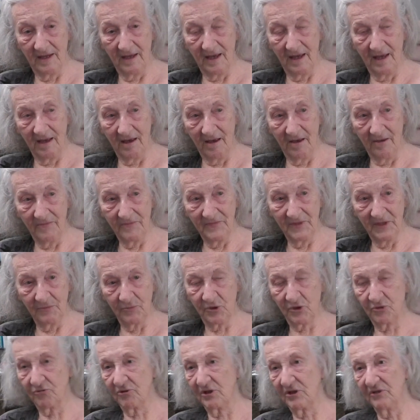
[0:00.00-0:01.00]
it
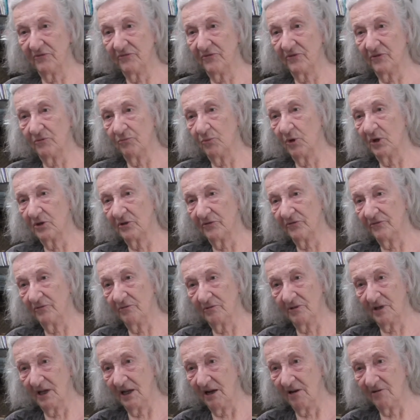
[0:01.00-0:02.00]
was written for the
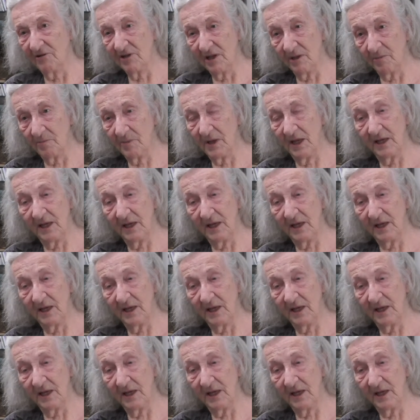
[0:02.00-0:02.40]
wonderful clarinet